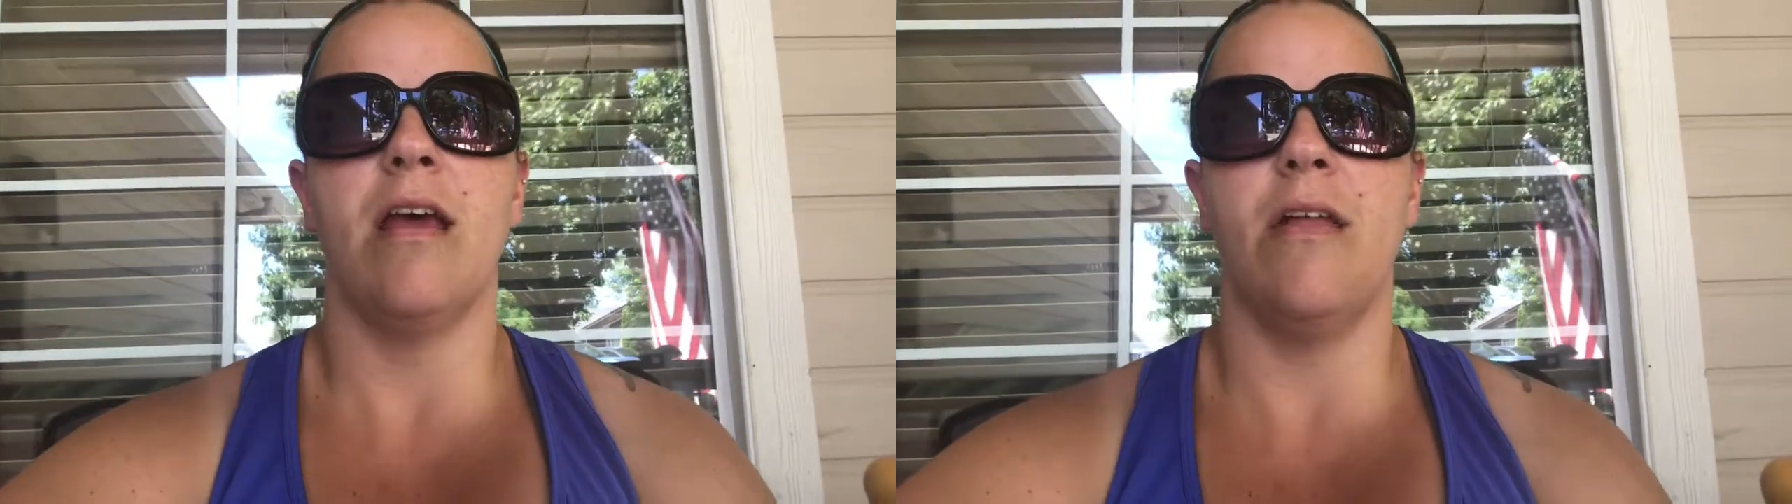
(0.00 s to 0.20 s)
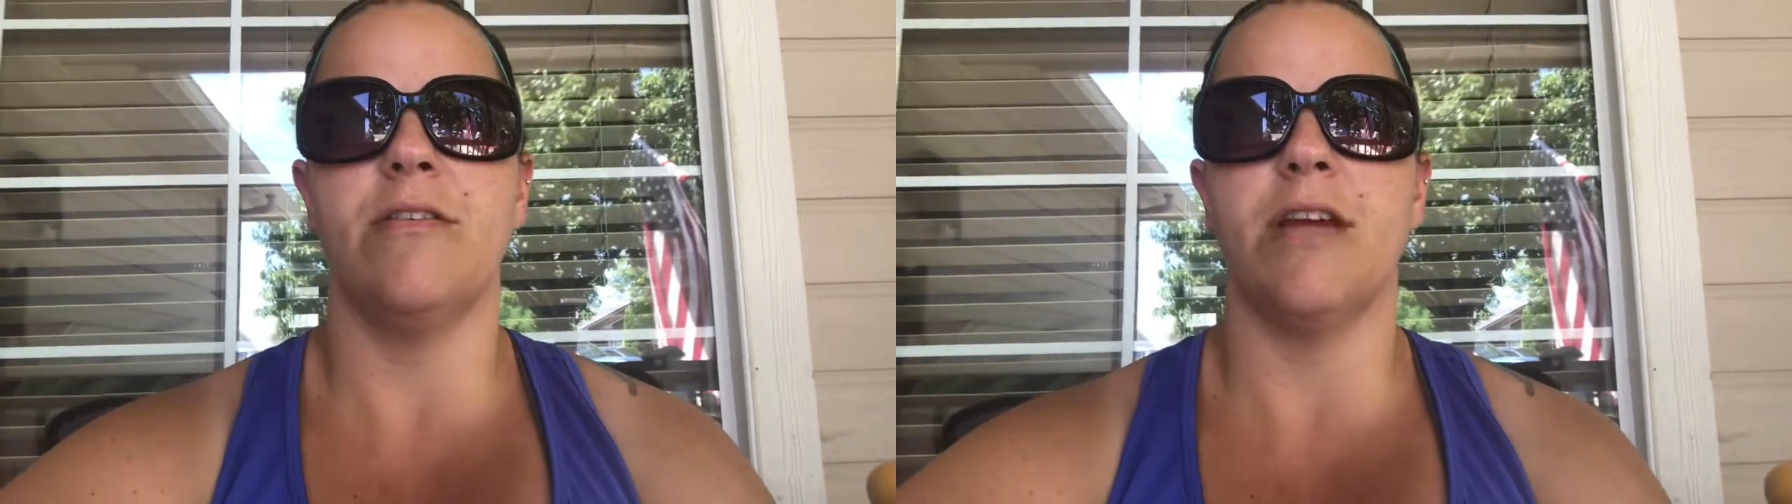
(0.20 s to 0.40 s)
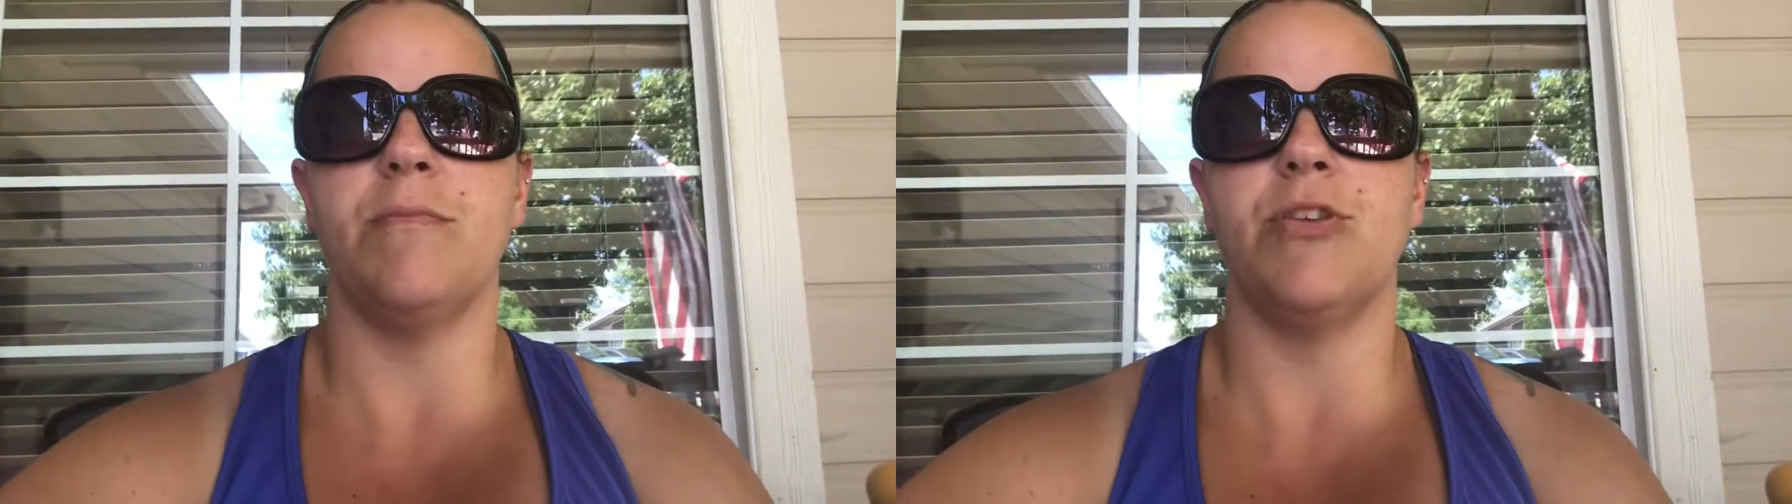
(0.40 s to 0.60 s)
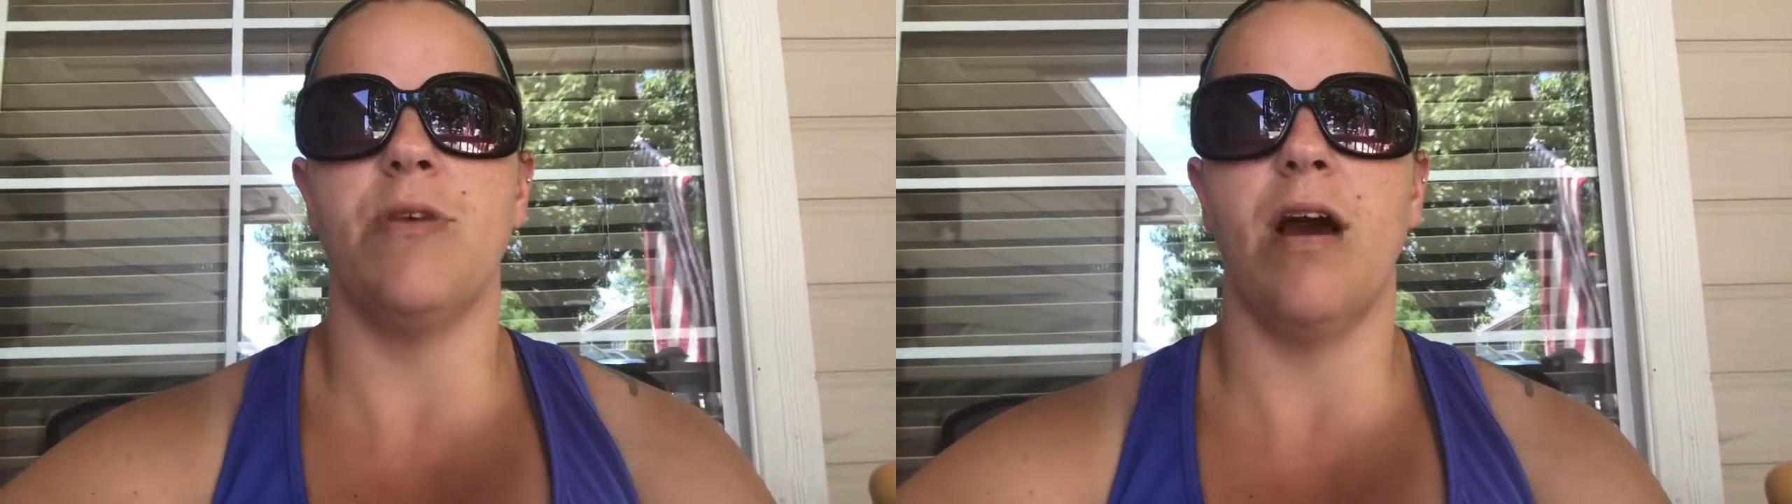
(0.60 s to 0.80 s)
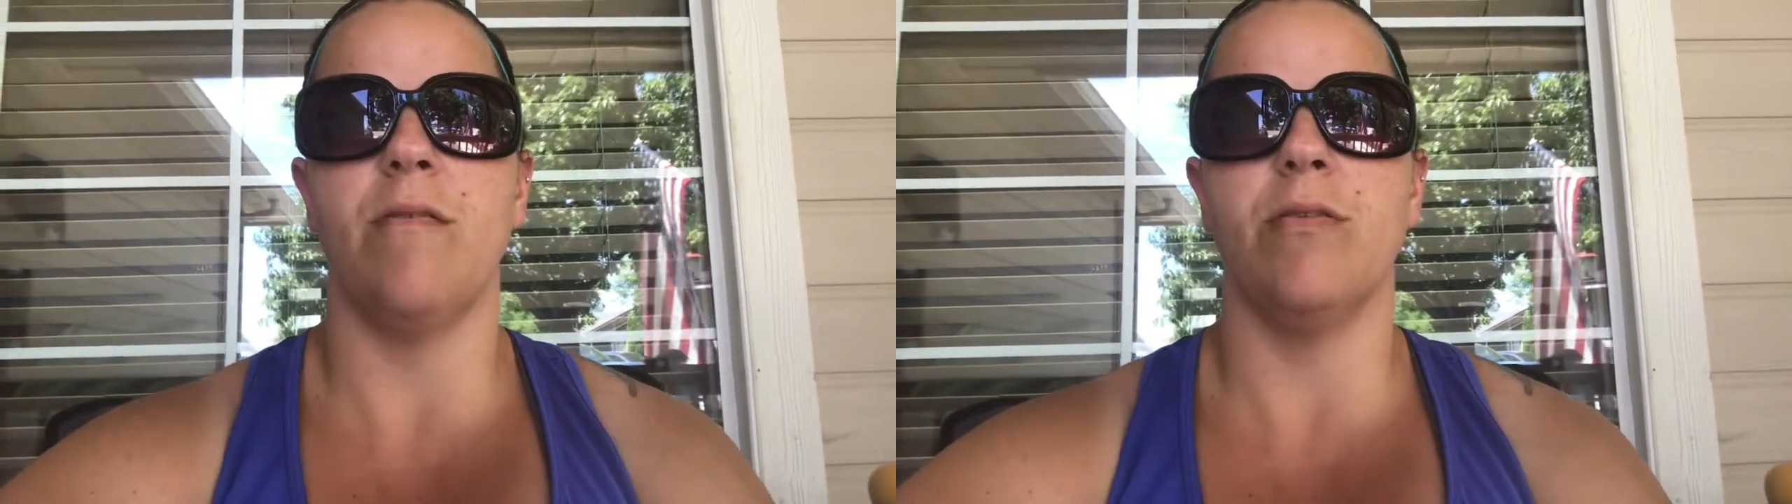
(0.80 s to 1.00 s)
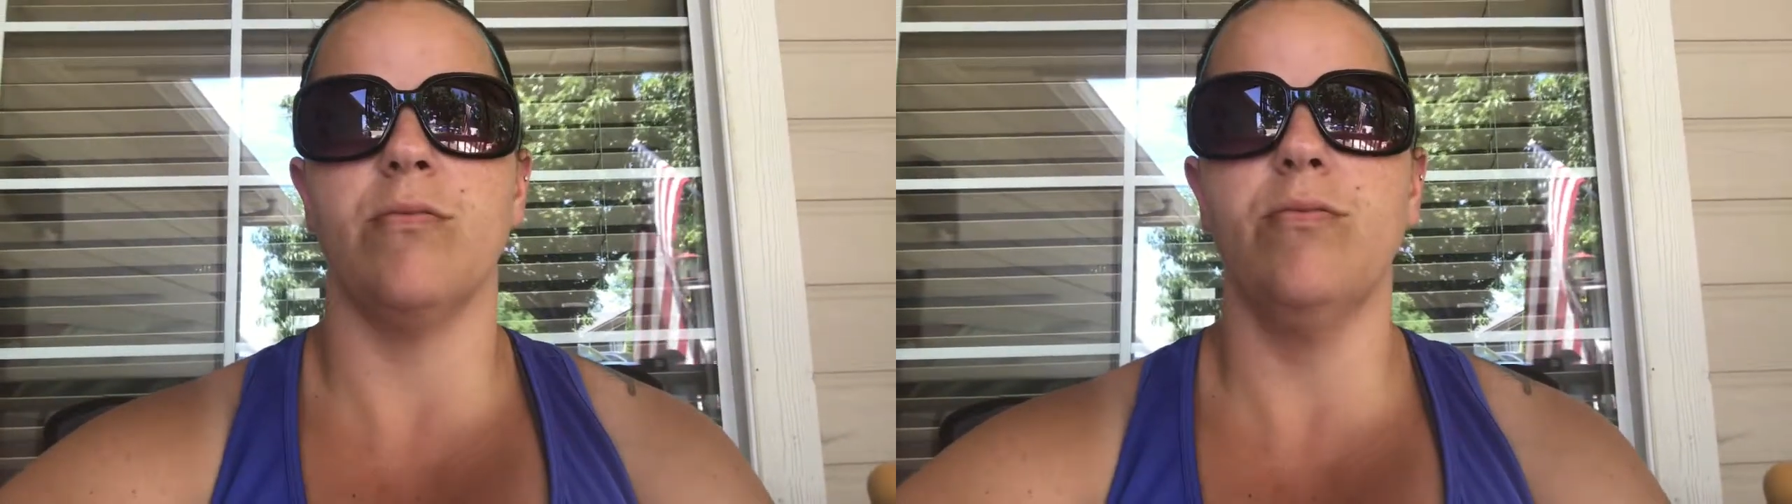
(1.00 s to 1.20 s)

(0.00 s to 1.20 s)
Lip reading: other times you have a